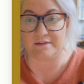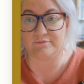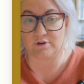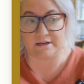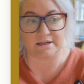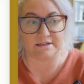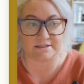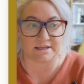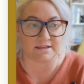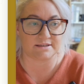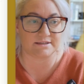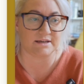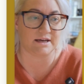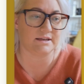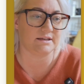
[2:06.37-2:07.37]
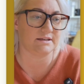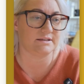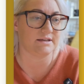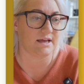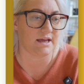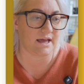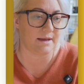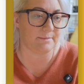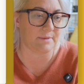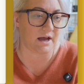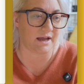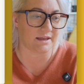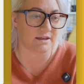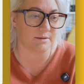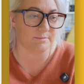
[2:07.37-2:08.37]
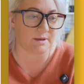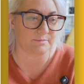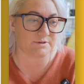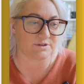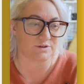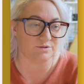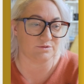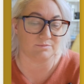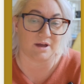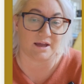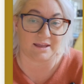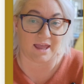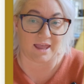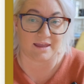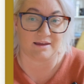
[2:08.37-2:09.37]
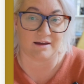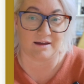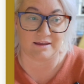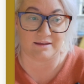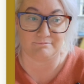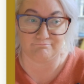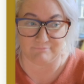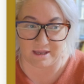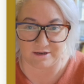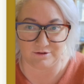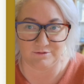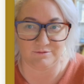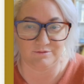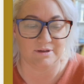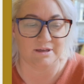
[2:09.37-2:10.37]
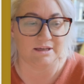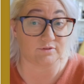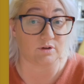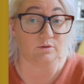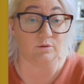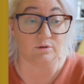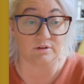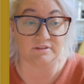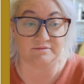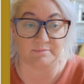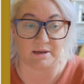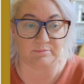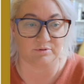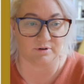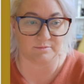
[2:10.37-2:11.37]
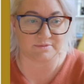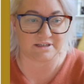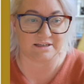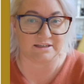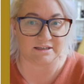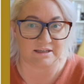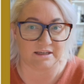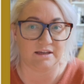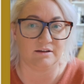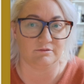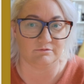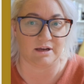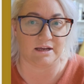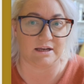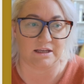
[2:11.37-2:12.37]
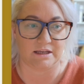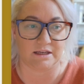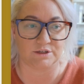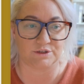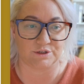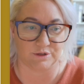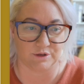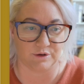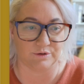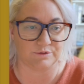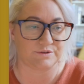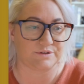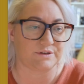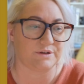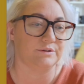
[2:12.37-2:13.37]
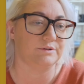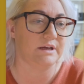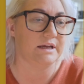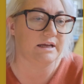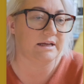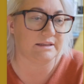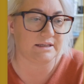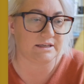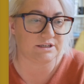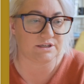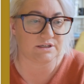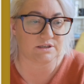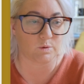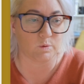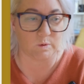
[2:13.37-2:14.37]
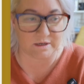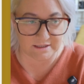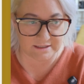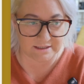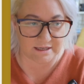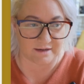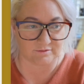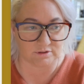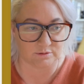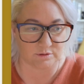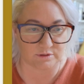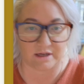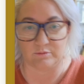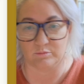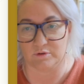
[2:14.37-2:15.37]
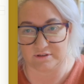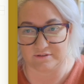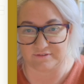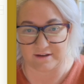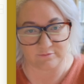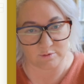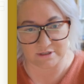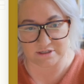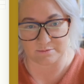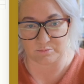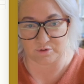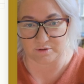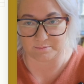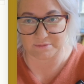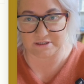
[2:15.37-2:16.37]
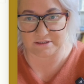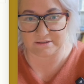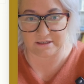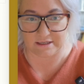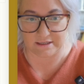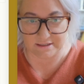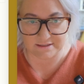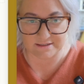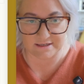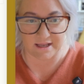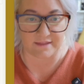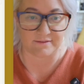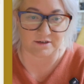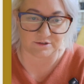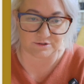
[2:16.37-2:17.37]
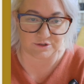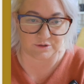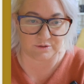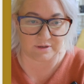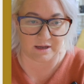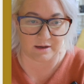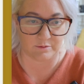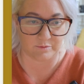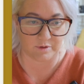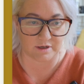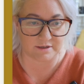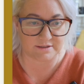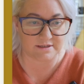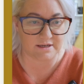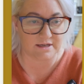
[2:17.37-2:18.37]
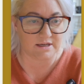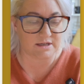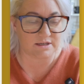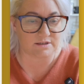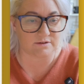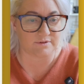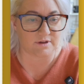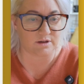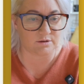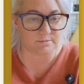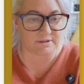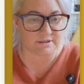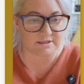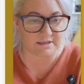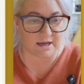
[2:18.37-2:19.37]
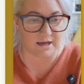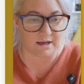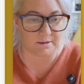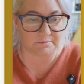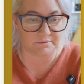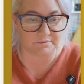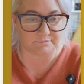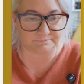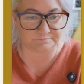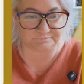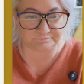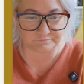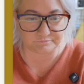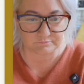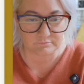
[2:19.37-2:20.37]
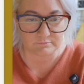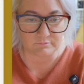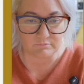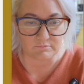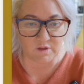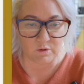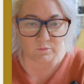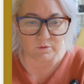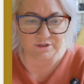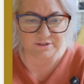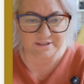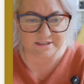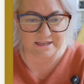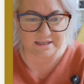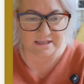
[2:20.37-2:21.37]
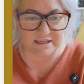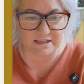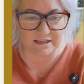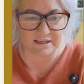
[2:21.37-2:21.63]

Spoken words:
whenever I need to get started, I come up to my AI menu and I've got all of my prompts in here ready to go. So let's just quickly have a look at what the five question prompt is, and then I'll show you how it works. So if I open this up, what you see